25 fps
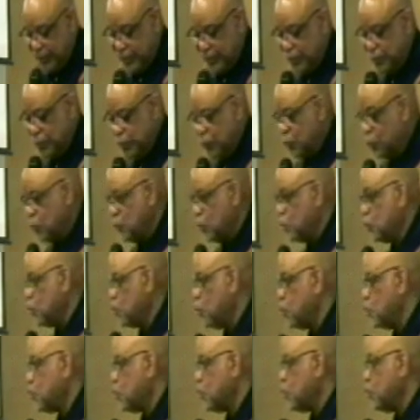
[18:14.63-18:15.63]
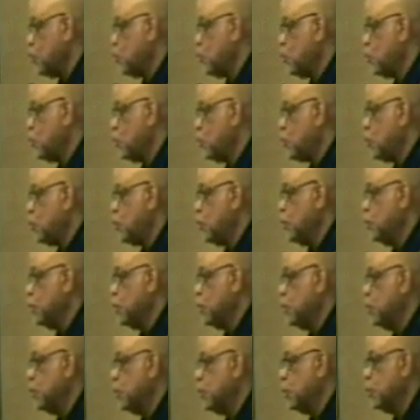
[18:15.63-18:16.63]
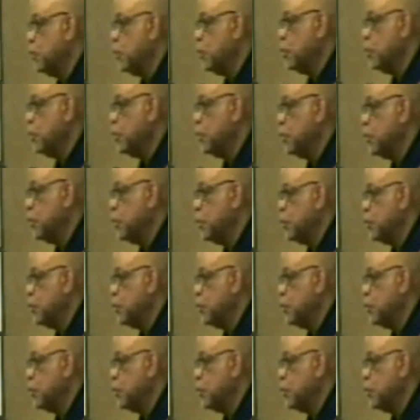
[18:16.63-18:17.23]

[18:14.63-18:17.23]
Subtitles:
Nothing is said.